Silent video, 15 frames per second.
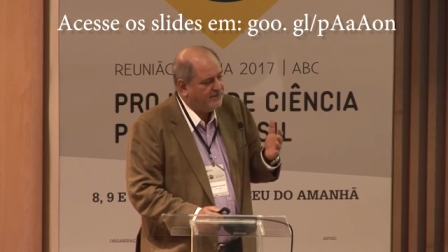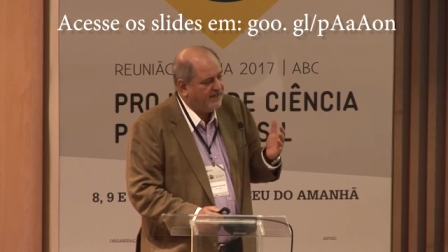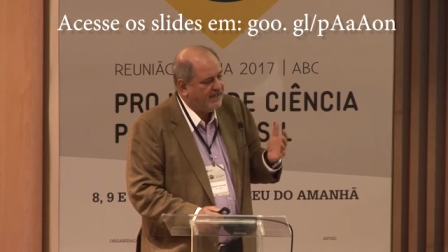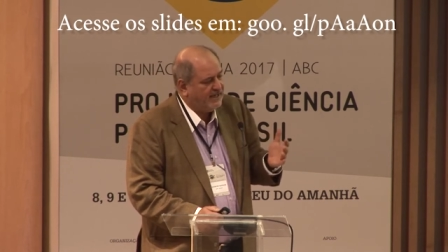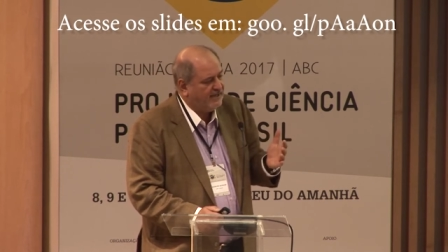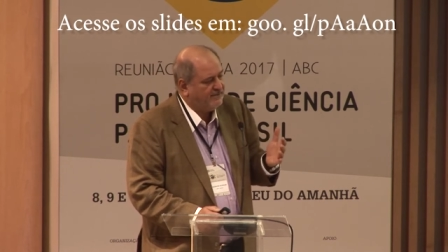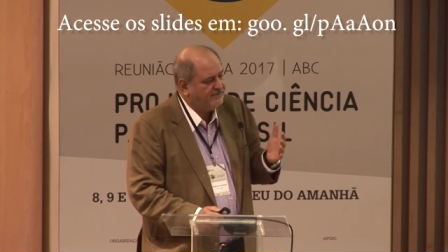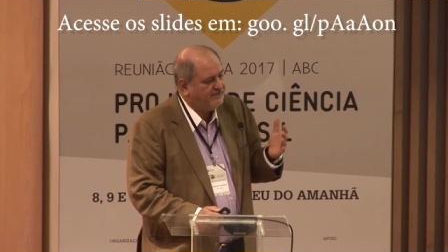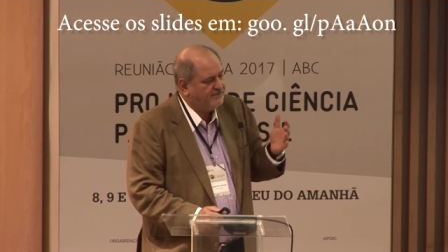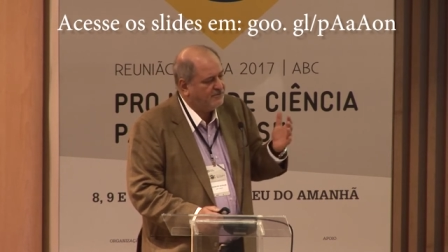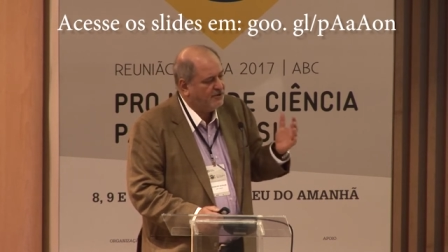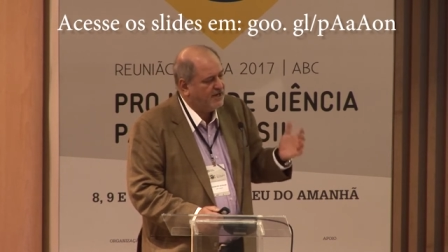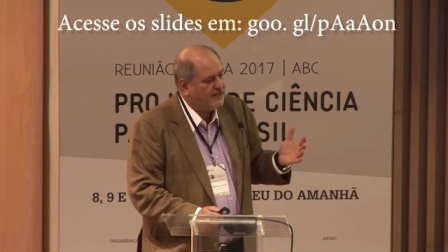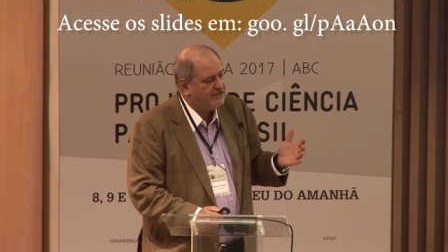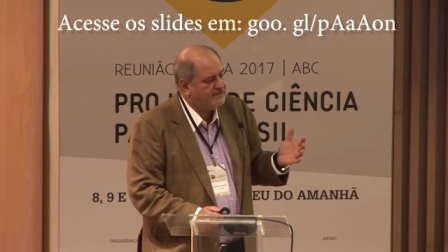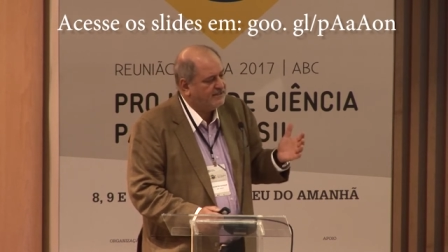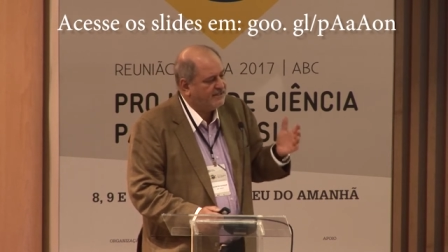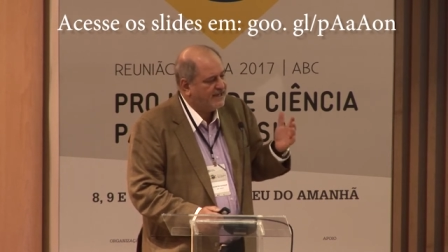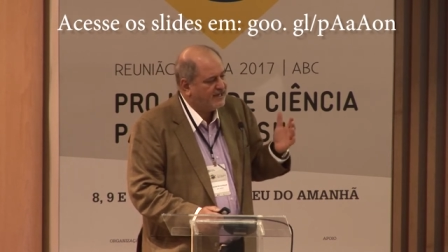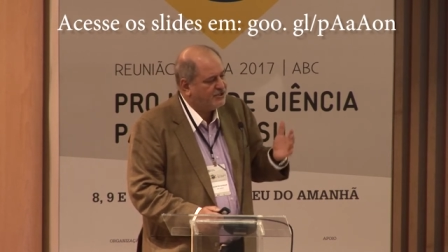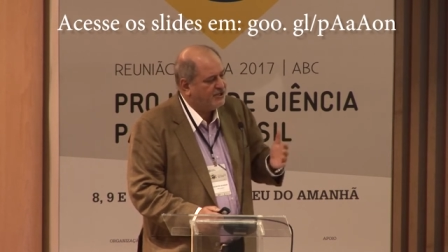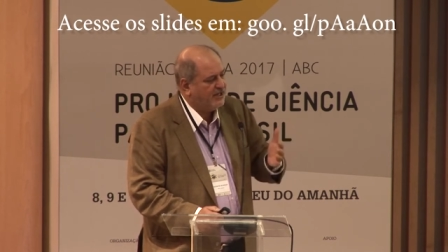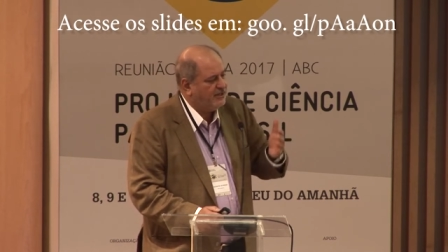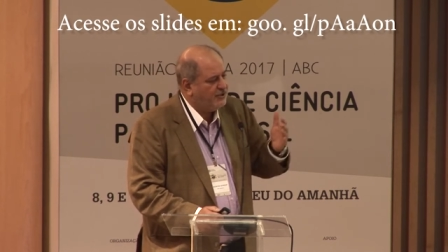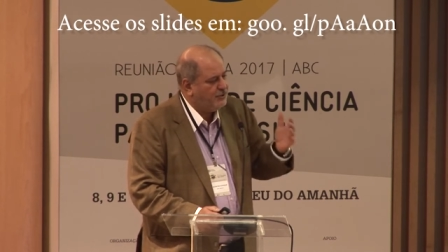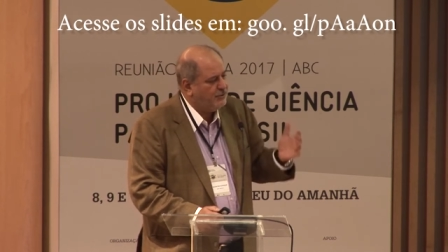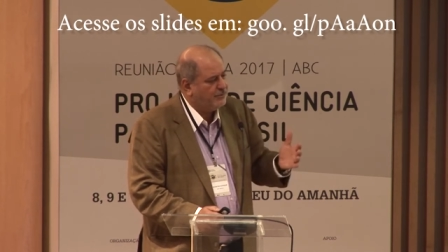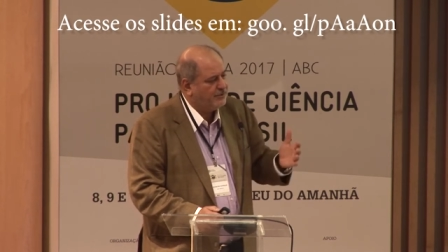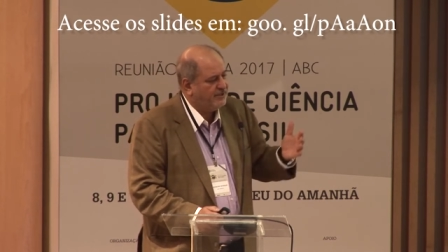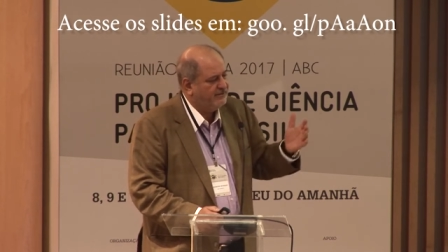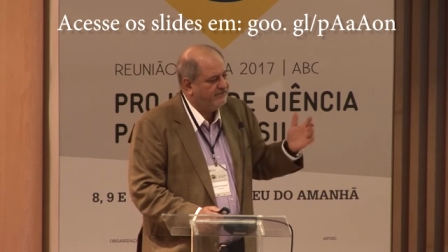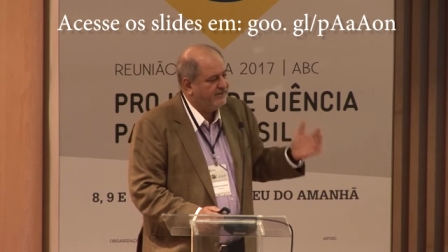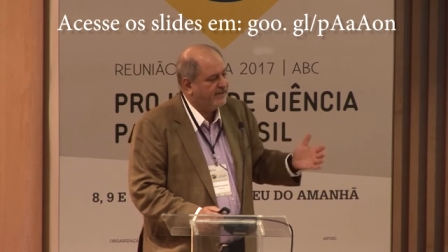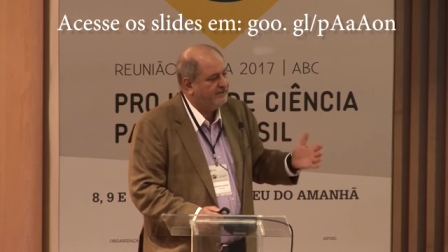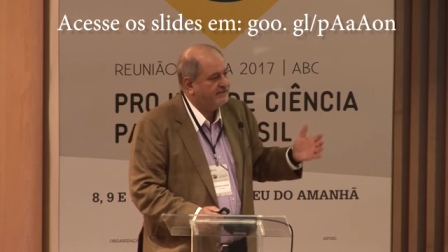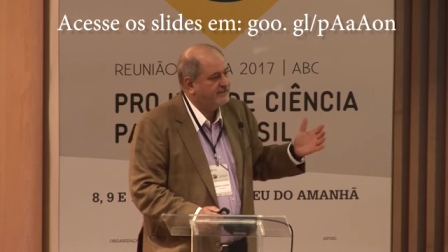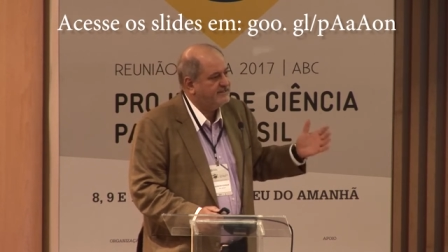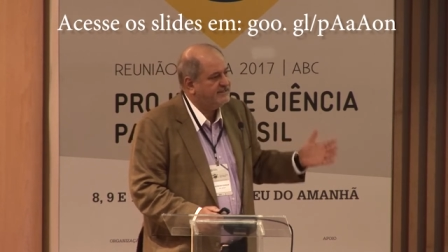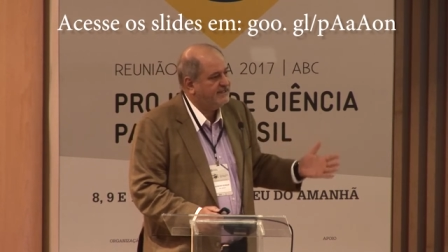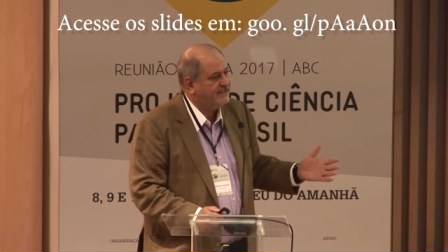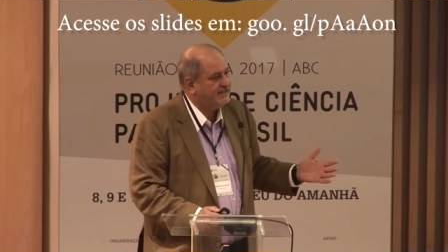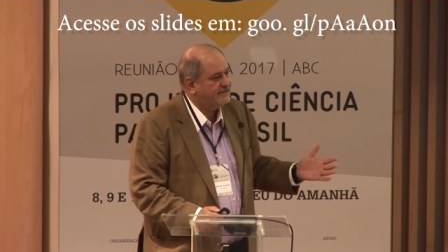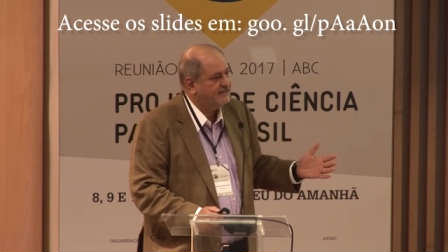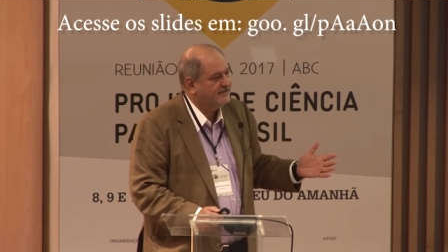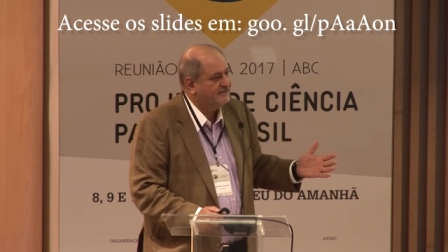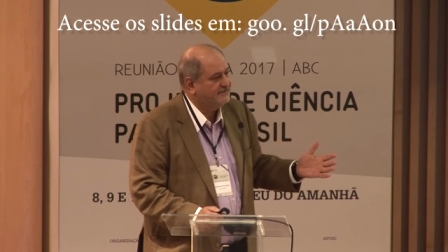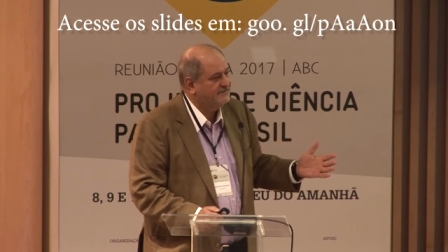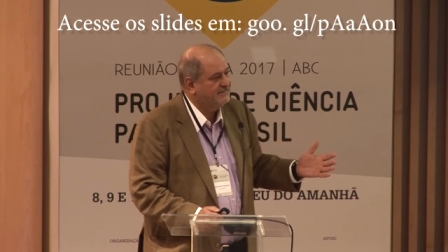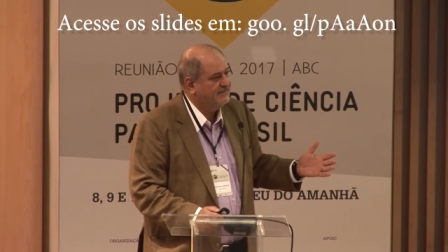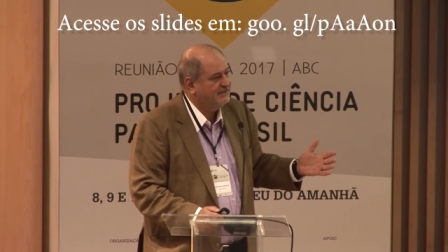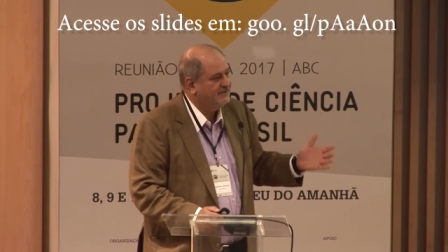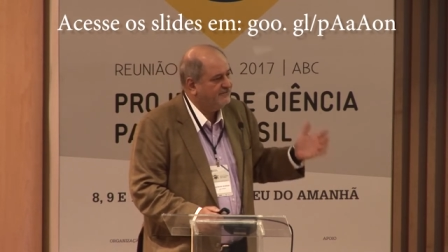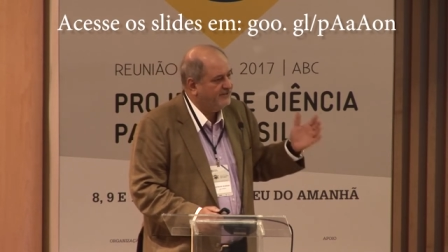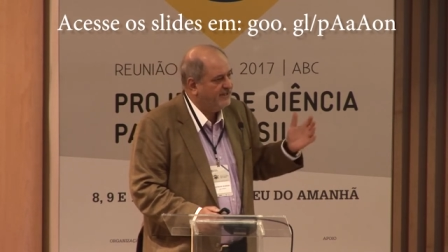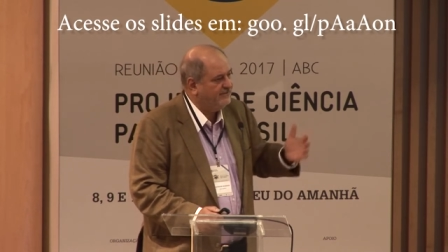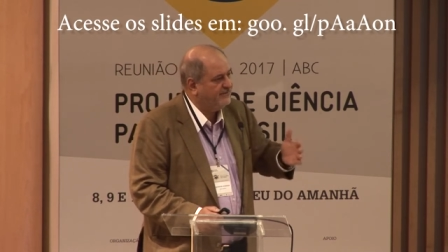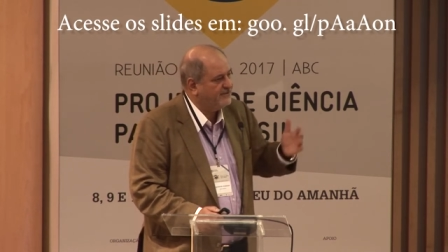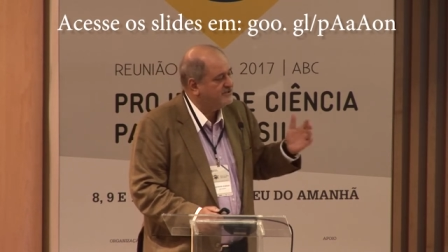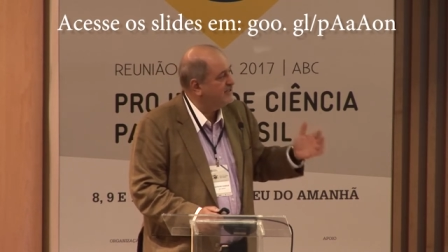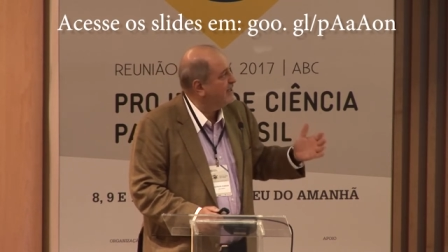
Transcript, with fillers: we have drugs that actually can cure a viral disease. Very first